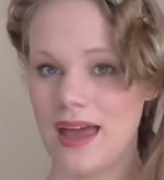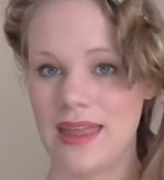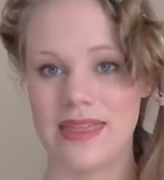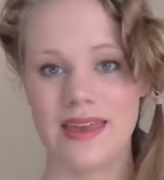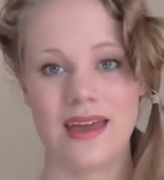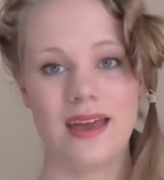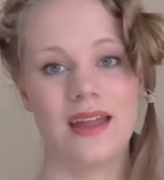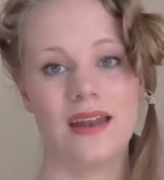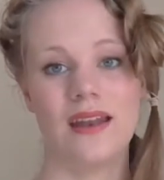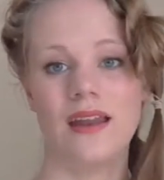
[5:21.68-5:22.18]

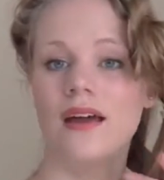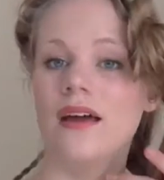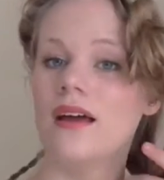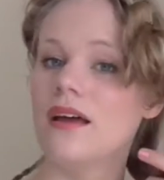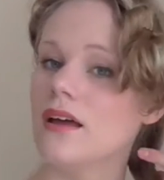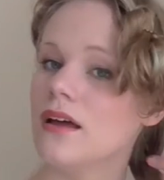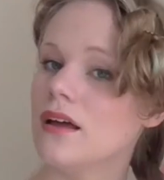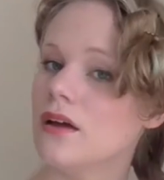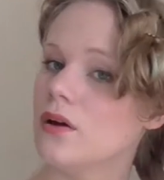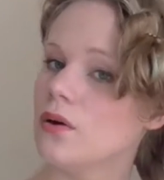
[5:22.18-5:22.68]
And then
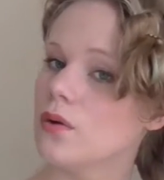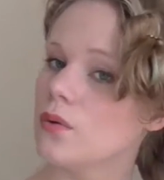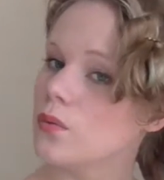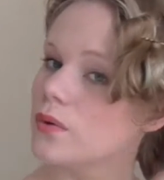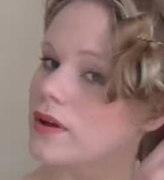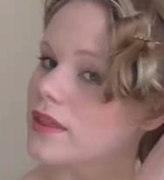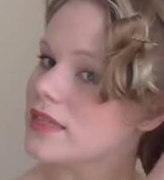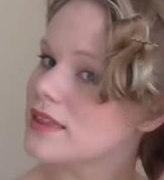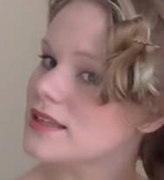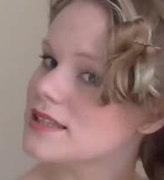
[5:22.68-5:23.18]

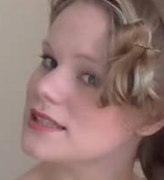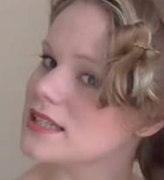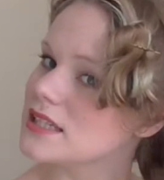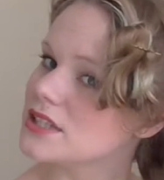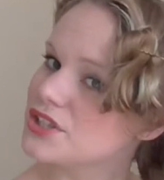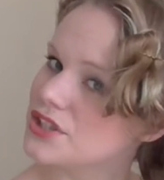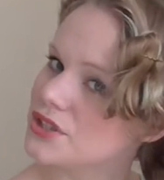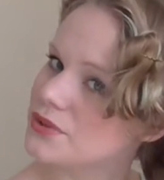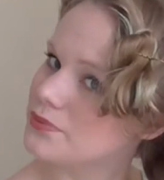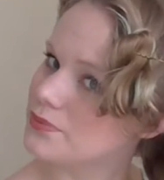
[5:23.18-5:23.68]
with this
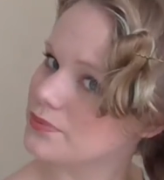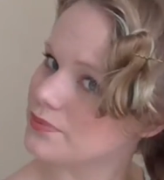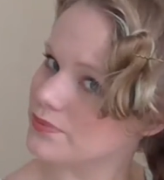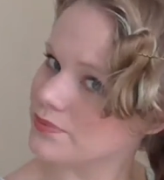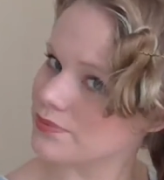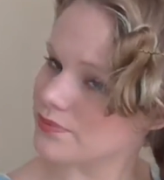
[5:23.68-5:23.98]
section,